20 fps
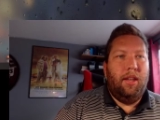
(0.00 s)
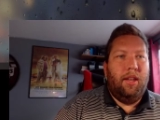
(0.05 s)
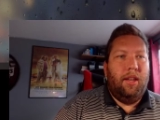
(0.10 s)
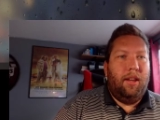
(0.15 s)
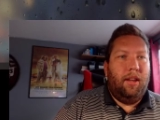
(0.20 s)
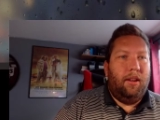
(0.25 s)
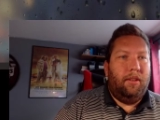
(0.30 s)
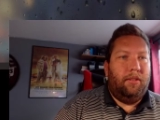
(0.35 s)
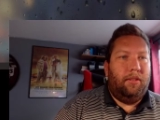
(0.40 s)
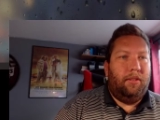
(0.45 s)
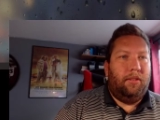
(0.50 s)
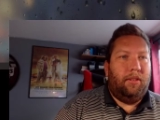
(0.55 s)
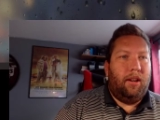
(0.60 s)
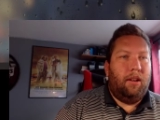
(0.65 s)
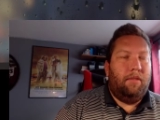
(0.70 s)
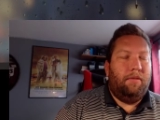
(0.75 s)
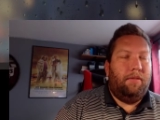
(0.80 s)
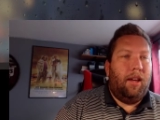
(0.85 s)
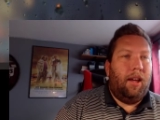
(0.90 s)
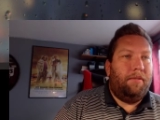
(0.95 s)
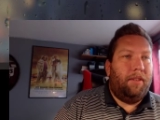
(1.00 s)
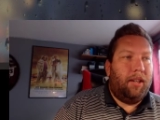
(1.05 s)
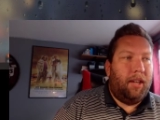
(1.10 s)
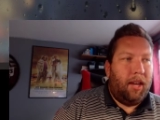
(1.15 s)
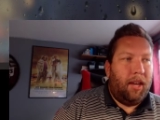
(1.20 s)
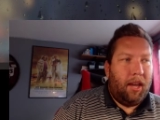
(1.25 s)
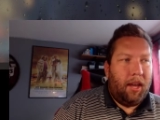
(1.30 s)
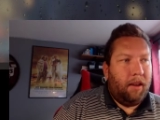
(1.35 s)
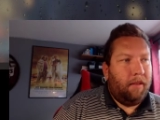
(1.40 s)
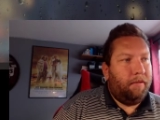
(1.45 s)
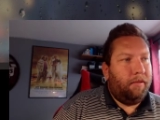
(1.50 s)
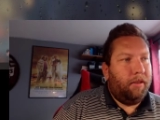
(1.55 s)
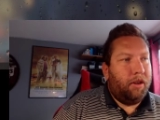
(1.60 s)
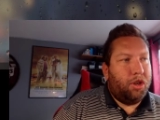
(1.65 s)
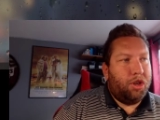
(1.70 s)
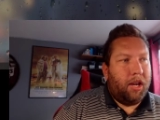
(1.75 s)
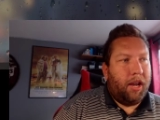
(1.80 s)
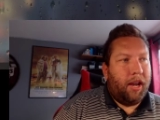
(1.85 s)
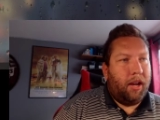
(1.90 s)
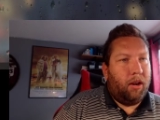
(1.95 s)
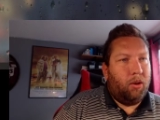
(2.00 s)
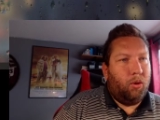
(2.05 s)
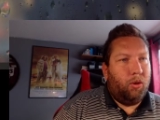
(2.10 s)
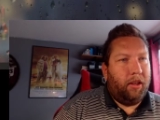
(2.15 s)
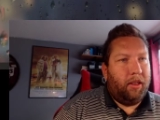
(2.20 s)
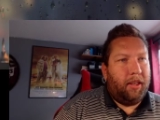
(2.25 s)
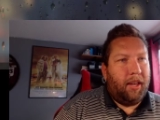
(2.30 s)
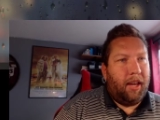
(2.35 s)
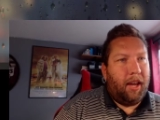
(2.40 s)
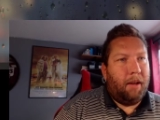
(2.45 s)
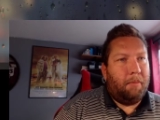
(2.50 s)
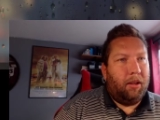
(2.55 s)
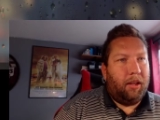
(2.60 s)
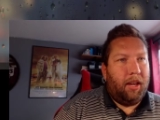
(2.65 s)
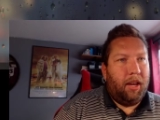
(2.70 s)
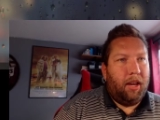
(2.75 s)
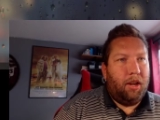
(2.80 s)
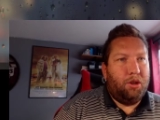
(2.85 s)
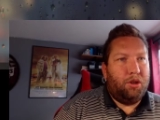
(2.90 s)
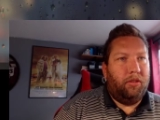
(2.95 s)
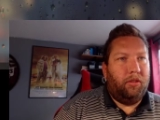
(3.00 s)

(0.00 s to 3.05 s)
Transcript: is instead of having every channel that the application